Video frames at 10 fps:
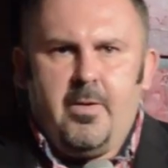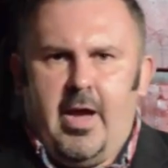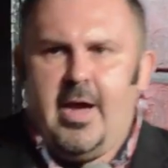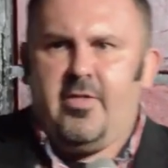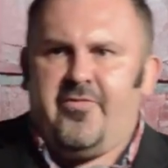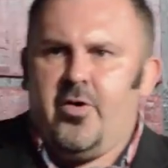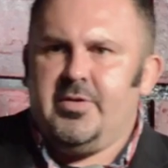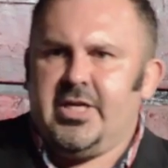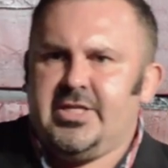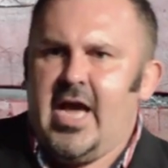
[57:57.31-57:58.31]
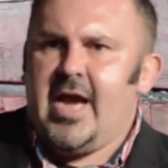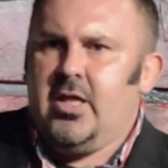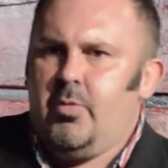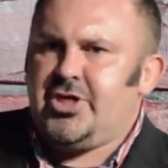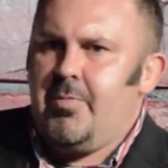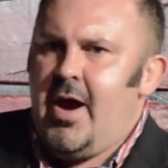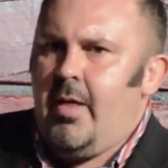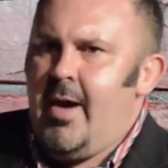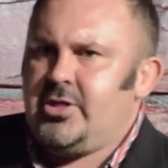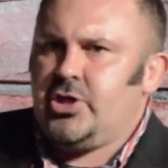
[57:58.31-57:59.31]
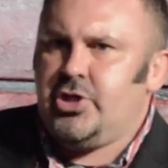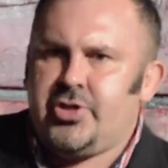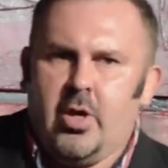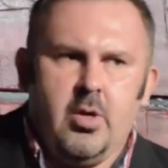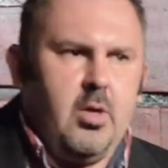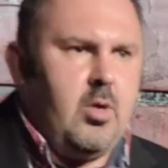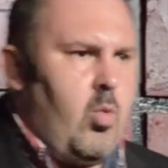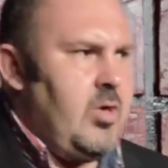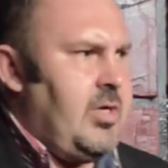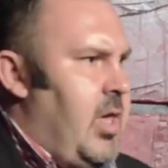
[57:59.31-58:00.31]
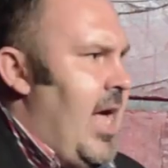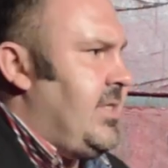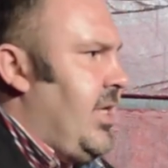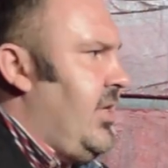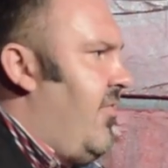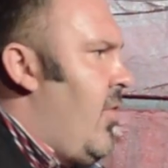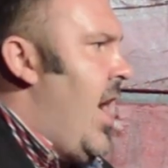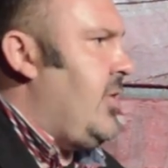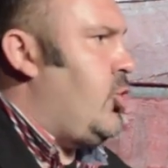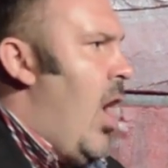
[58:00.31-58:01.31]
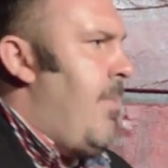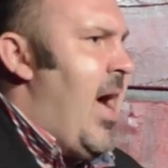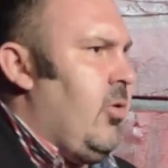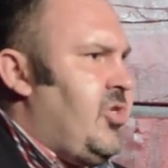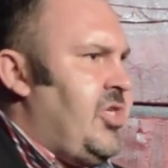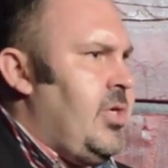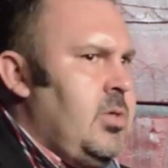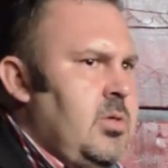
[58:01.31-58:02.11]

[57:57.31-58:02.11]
And the film is exactly what you might imagine, just one classy DeVry dropout.